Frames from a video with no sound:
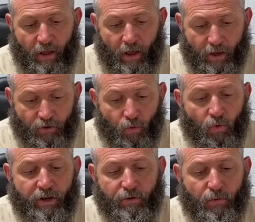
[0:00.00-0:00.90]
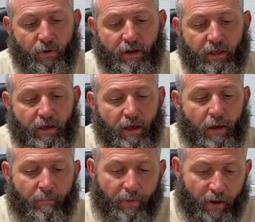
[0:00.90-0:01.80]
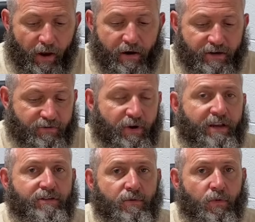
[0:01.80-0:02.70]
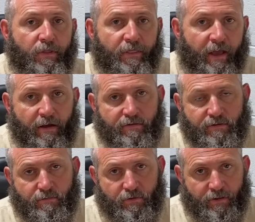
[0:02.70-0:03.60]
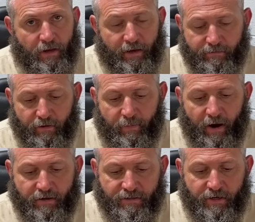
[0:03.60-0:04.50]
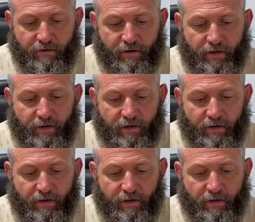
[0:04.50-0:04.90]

a 2020 Polaris Ranger 1000 with electric power steering.